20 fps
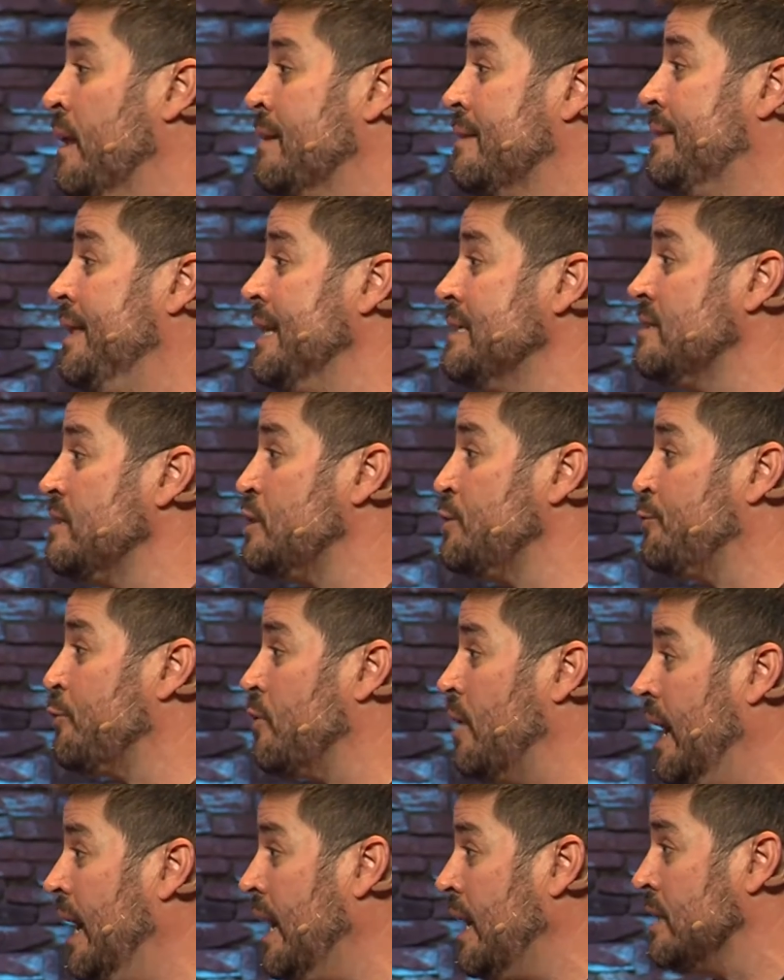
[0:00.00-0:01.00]
this is
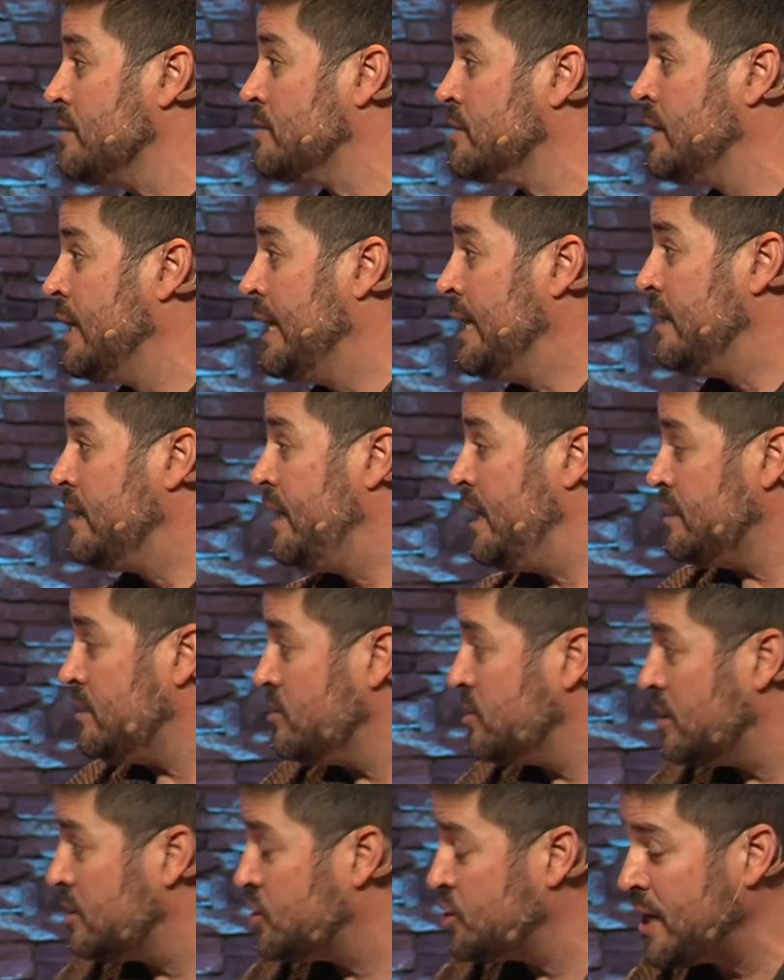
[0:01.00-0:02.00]
for us this
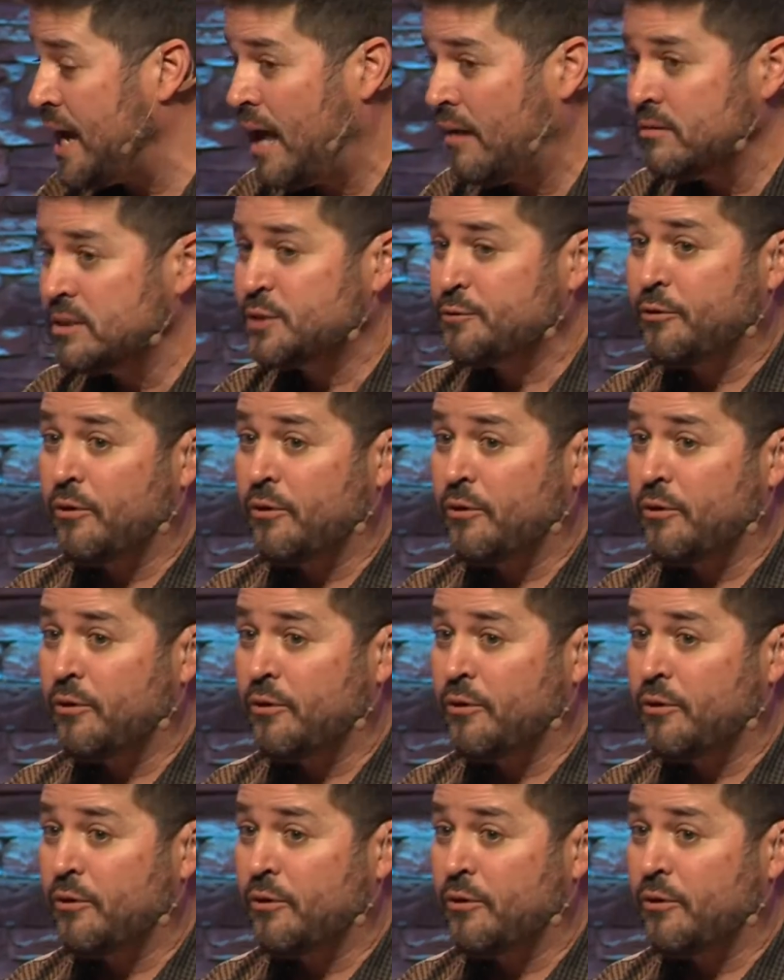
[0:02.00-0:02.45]
is a challenge